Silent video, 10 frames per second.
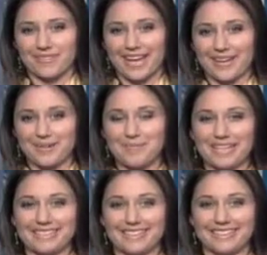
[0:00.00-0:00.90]
How
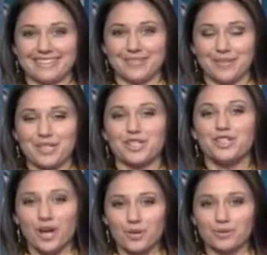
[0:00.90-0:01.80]
amazing. We
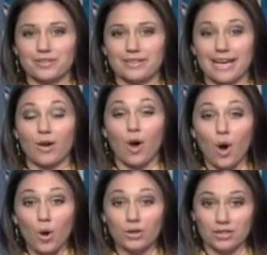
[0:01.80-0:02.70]
should note that
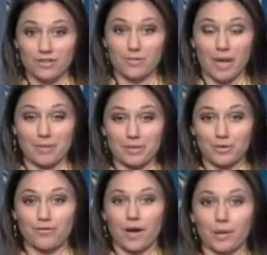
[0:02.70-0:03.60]
all of the
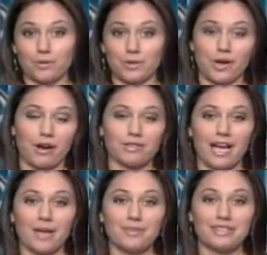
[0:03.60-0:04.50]
babies we followed during our
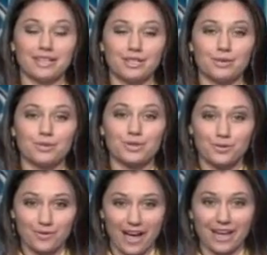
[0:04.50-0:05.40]
time in NICU
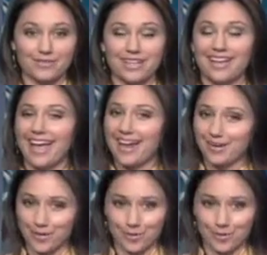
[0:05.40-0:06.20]
survived and are